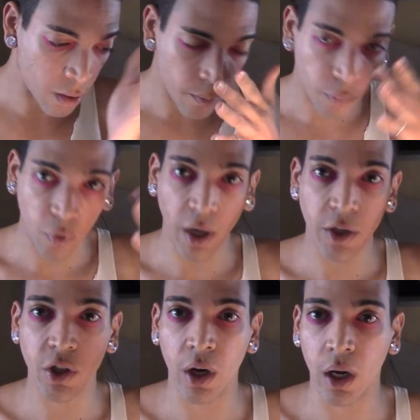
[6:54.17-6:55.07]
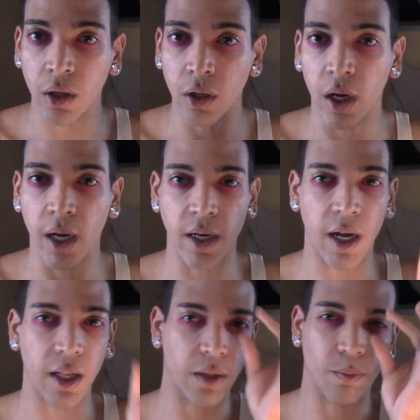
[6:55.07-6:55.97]
brushed on look and
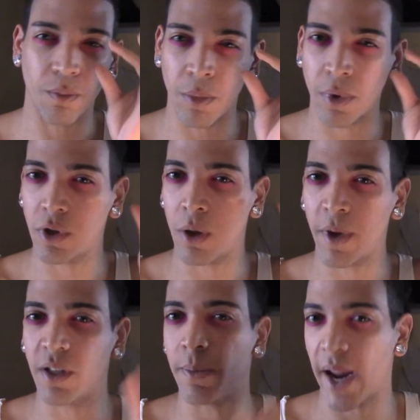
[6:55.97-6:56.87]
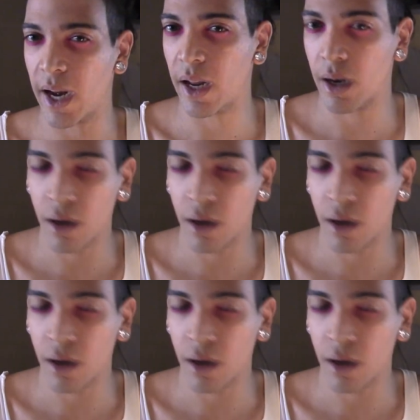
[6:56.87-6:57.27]
not so much painted.